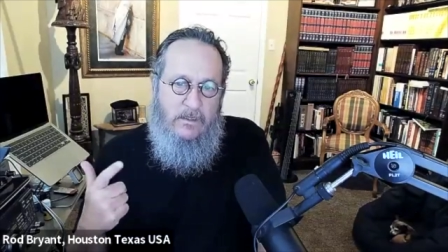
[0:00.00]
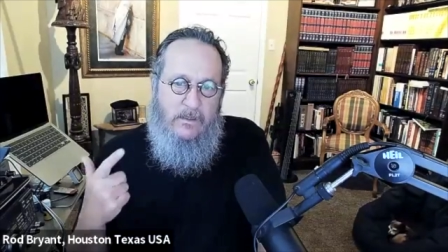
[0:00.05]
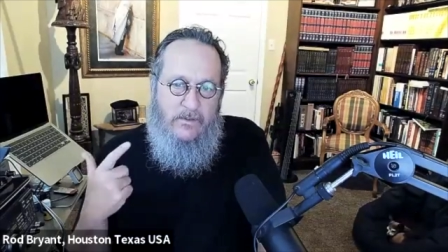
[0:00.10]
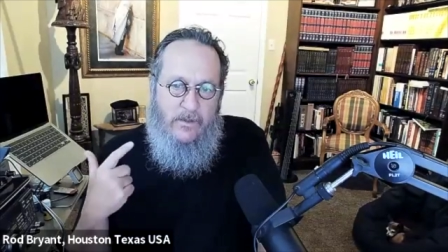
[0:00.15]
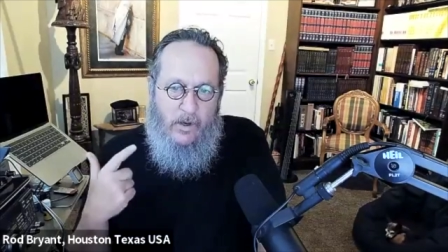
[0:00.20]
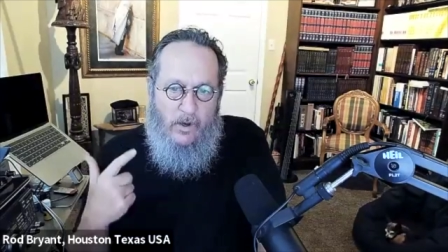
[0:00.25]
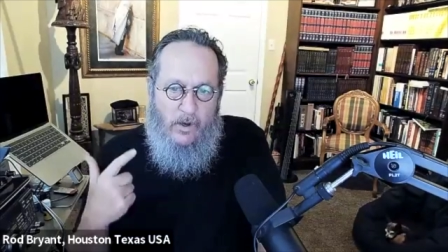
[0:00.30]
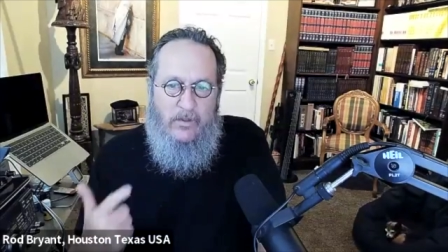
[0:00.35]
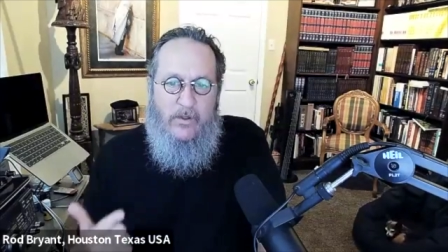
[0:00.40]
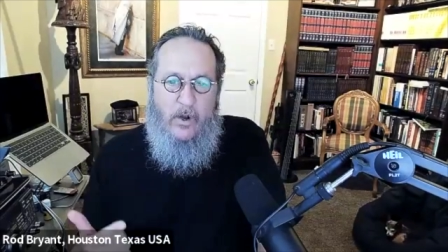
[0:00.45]

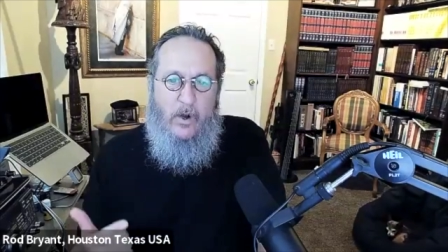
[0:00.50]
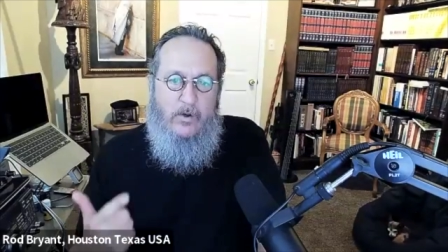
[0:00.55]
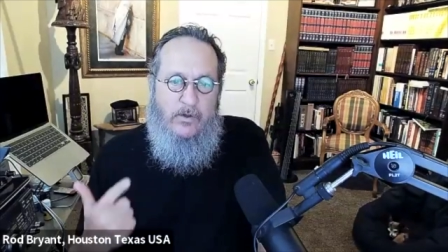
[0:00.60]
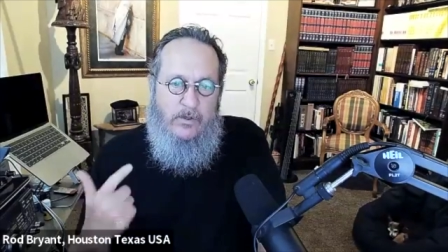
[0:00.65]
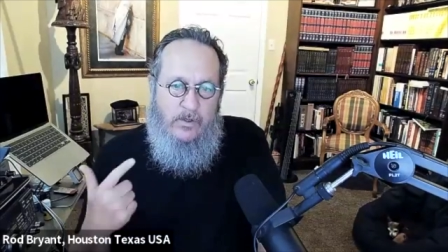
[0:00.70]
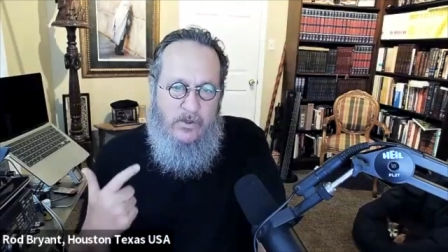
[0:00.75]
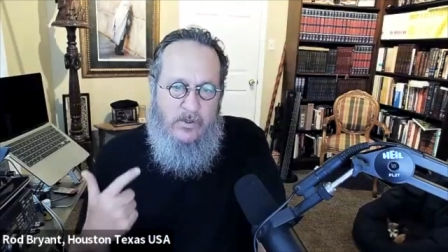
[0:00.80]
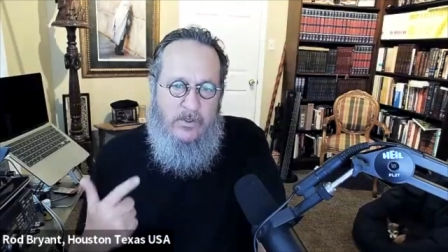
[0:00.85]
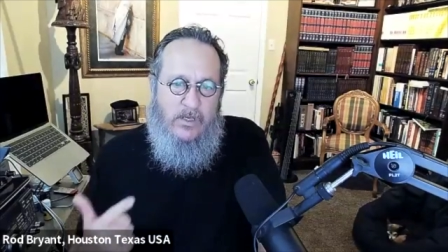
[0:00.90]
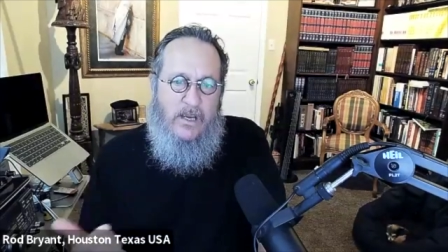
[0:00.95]
There are
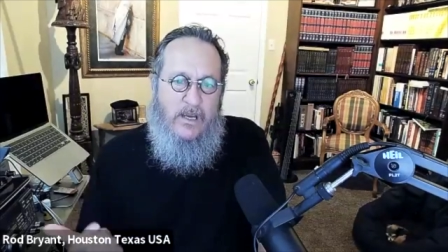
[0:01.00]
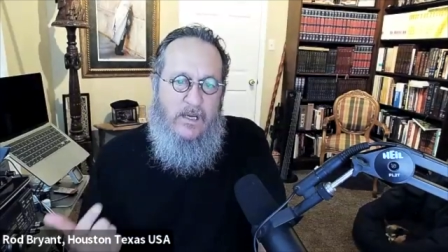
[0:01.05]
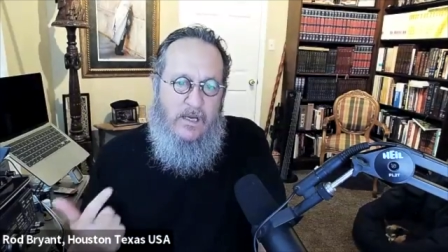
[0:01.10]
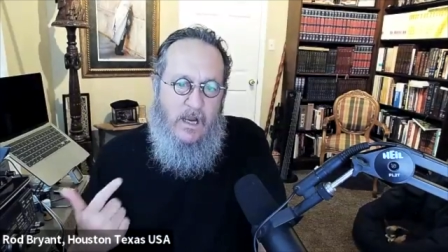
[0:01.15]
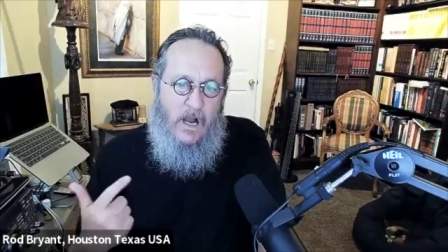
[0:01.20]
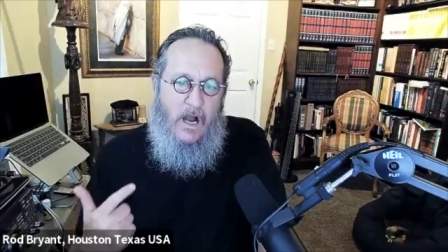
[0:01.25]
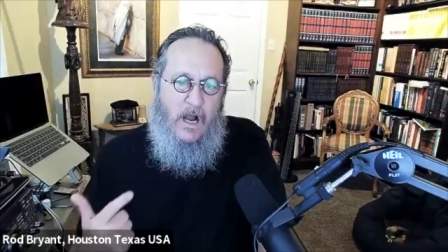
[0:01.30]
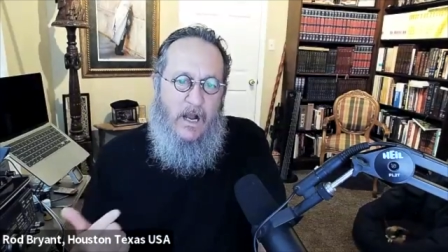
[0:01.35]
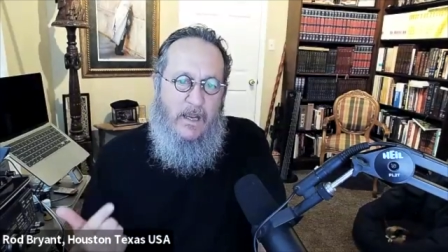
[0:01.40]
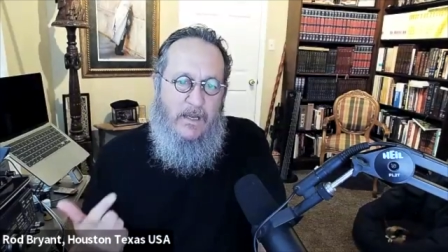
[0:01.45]
those who say
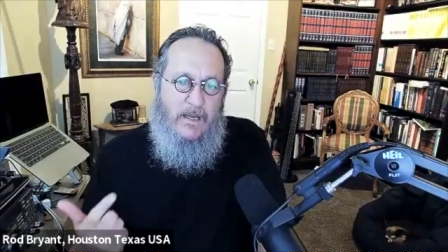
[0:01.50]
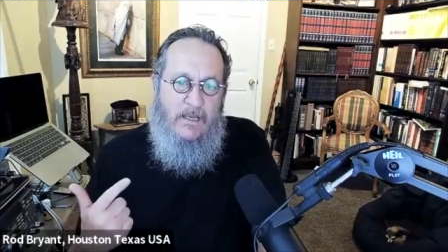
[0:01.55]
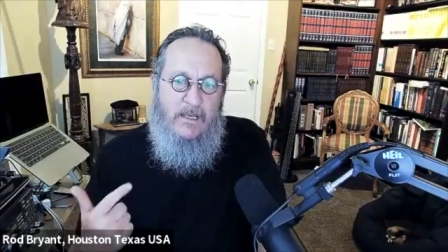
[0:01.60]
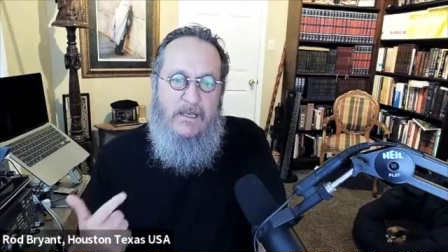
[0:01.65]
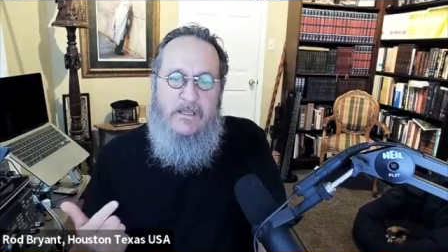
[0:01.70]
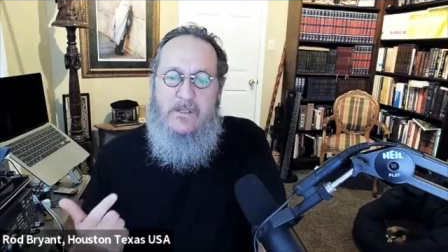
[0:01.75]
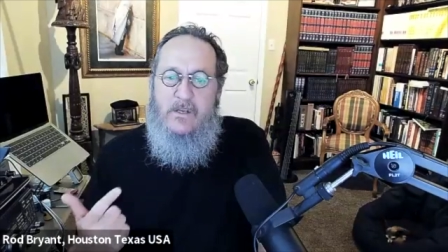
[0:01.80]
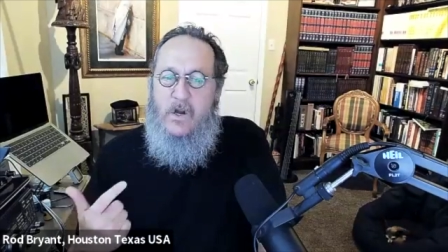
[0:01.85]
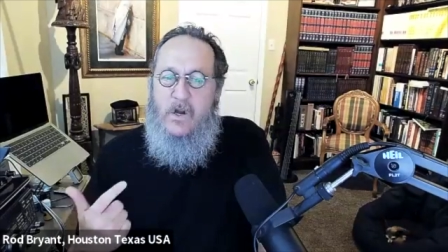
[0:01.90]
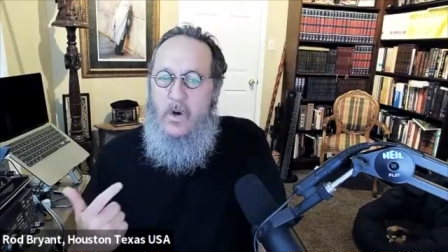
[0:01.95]
God
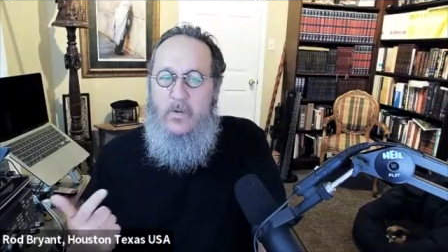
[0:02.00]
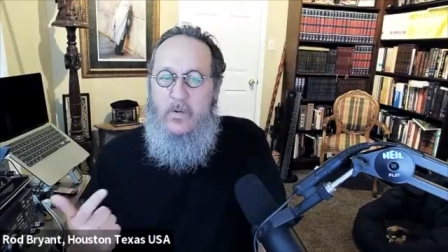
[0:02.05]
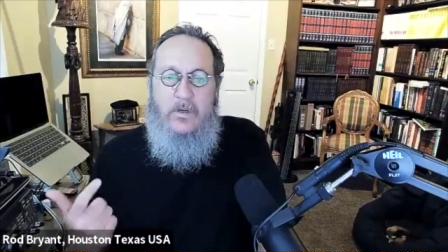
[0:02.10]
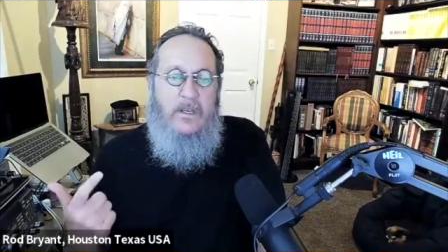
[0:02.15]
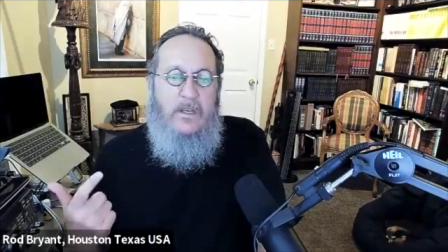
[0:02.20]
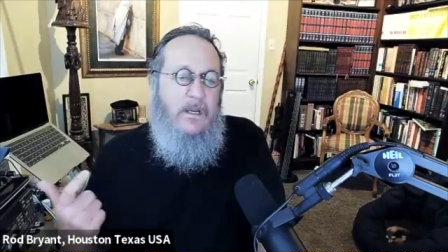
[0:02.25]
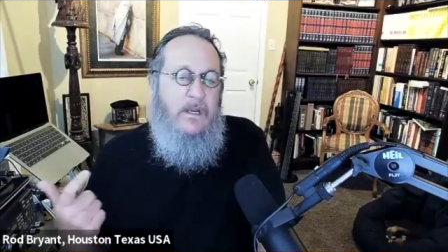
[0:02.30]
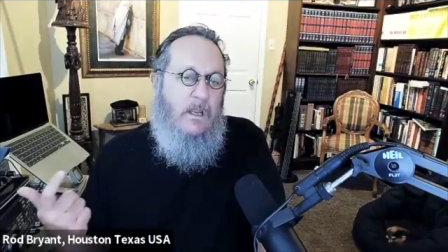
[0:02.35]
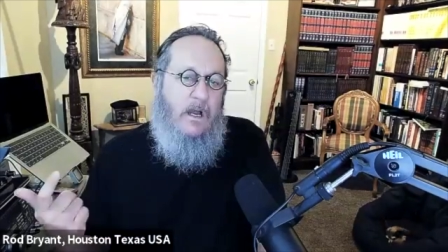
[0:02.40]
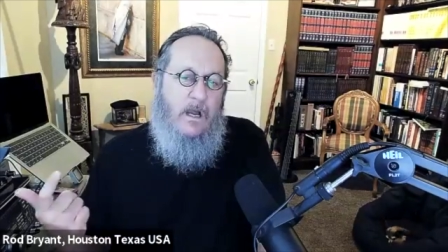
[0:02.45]
is
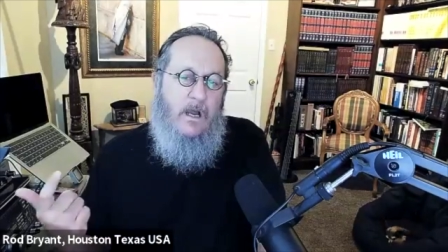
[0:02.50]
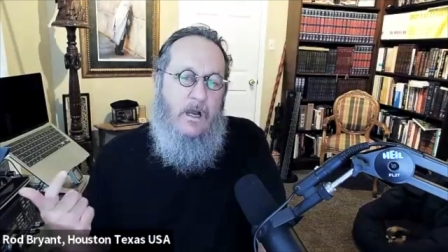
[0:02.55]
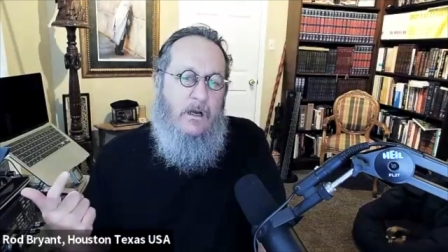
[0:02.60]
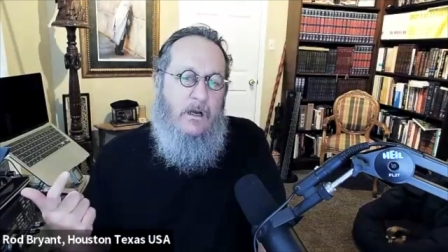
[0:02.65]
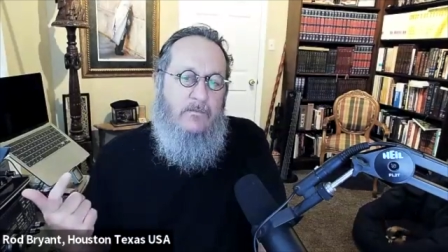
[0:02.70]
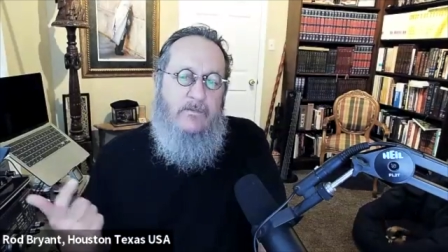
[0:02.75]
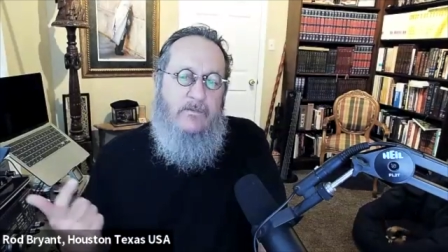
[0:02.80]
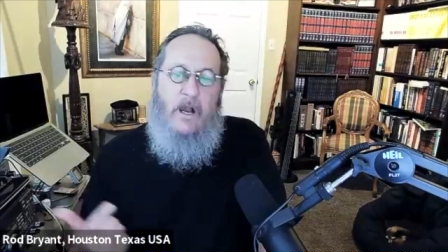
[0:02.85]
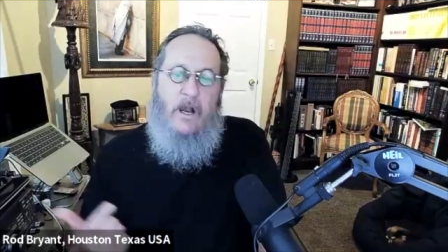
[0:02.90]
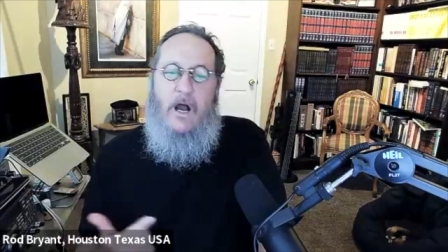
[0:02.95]
only
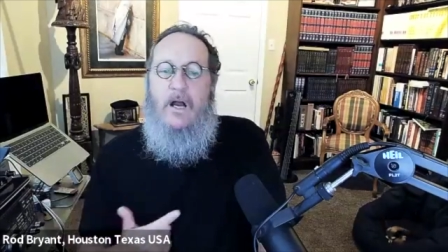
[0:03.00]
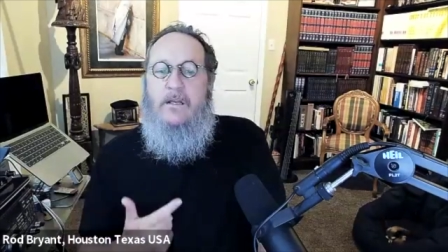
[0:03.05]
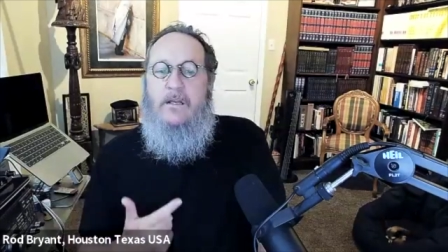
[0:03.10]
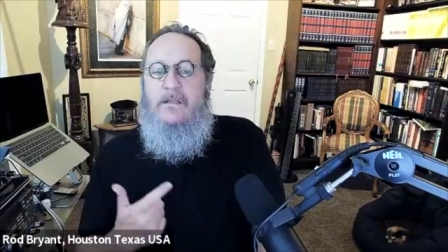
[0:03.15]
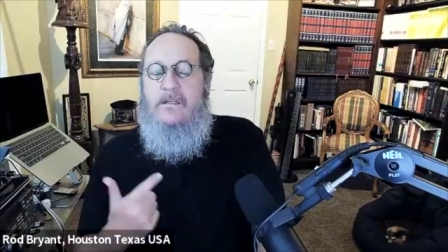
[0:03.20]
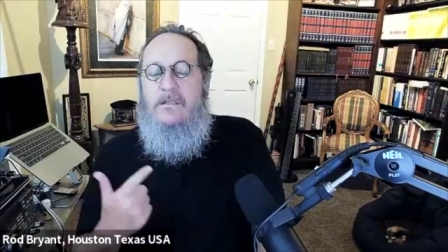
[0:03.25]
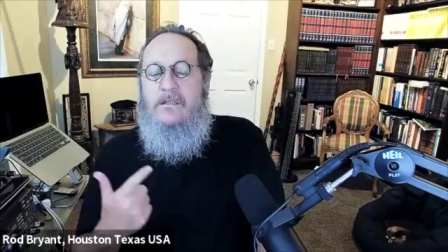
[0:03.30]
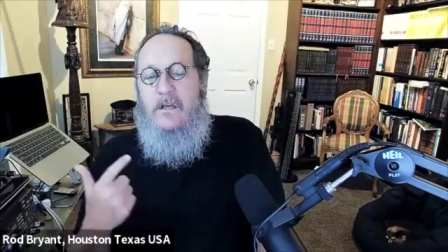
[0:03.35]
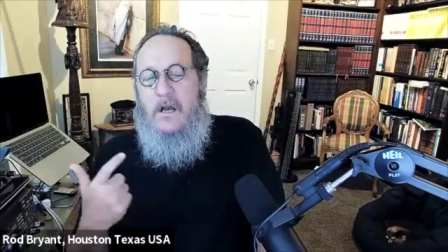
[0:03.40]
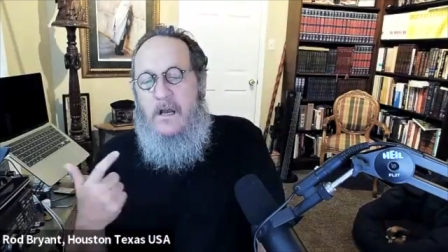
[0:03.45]
love, God
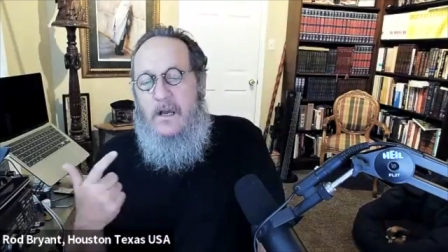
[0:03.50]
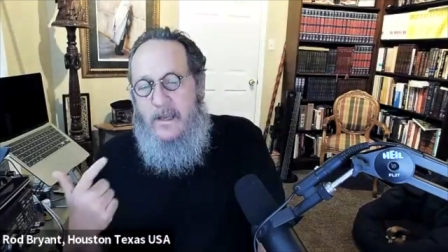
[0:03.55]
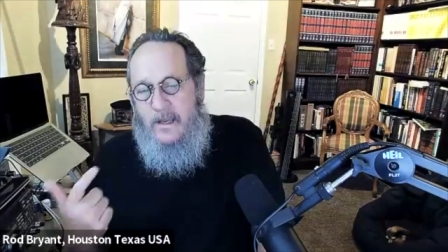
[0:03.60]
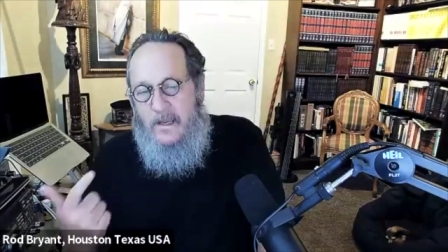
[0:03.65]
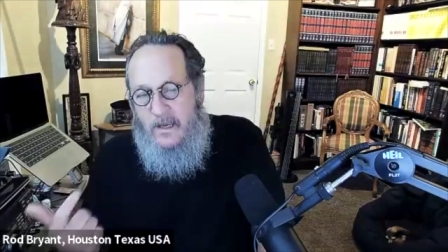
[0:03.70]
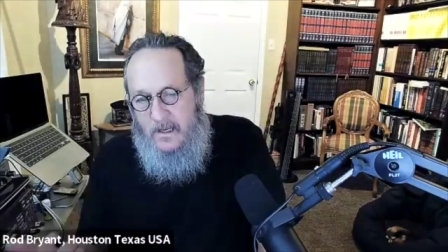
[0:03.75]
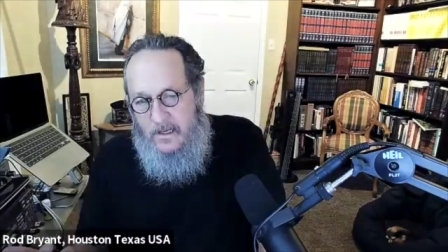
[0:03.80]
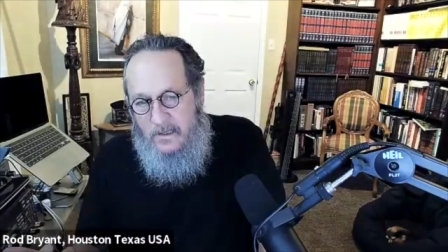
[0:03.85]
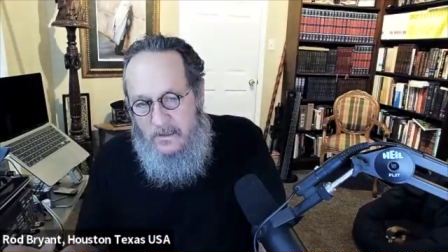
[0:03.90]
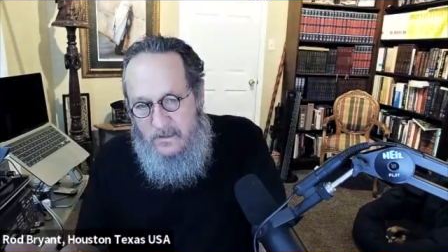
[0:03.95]
does not
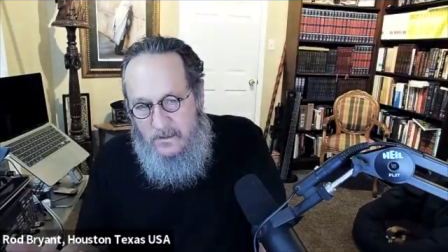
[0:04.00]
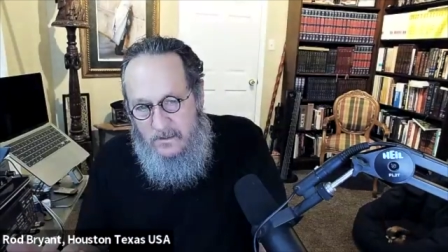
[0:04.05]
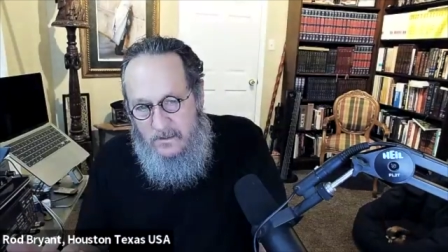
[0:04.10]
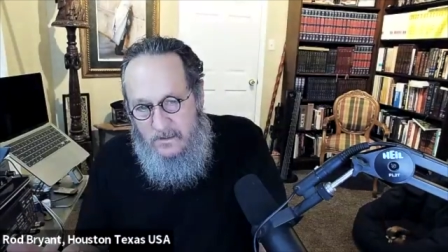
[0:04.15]
hate.